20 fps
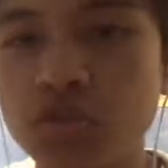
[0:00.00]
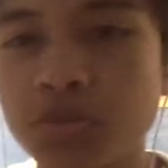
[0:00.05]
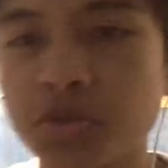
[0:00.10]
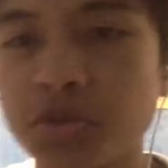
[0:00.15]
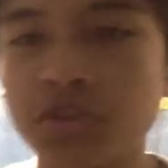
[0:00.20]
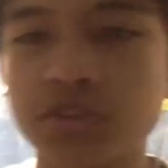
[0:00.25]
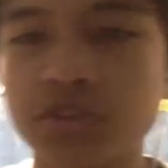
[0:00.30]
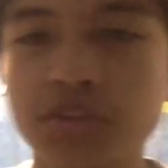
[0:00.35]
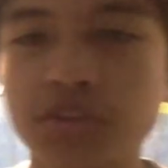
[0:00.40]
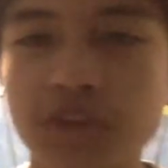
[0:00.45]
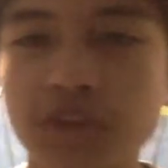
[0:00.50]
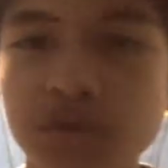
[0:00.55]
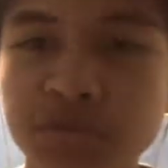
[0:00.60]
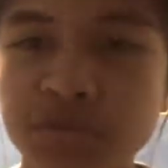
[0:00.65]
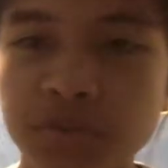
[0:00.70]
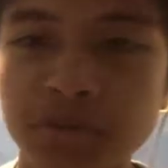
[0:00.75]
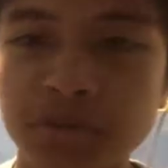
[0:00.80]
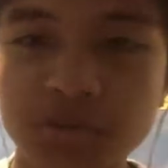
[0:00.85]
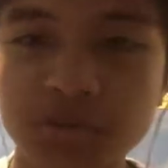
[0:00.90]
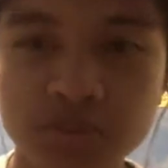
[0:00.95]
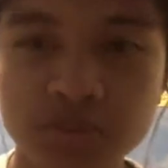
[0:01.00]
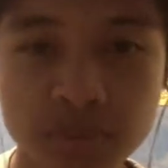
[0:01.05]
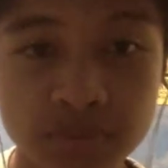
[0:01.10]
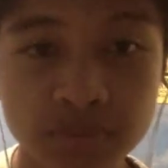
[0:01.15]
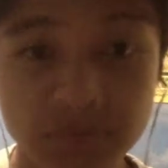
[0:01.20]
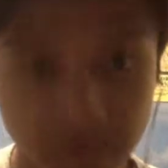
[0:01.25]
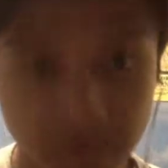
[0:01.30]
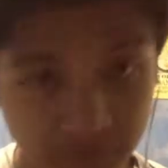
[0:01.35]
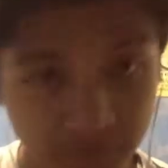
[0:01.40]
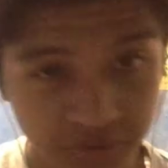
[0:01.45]
because that was my goal to
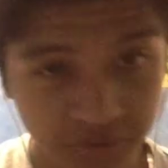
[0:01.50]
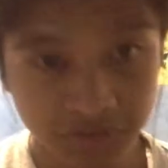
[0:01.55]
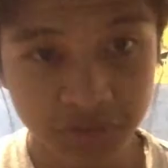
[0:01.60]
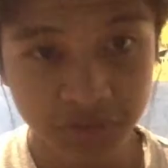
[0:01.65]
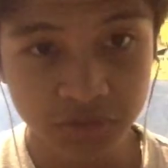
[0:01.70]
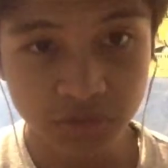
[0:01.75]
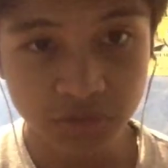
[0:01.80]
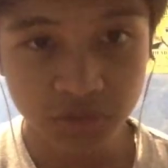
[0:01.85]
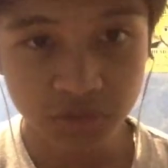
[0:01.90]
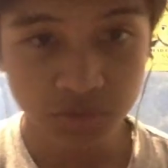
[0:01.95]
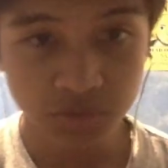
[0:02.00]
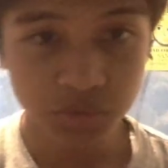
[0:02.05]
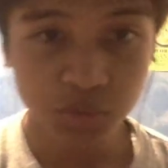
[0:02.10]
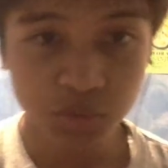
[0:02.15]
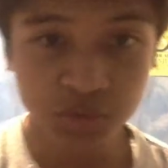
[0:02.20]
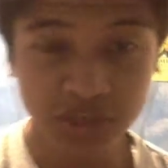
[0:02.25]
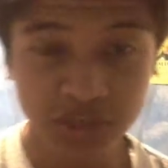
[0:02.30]
beat my previous goal, which was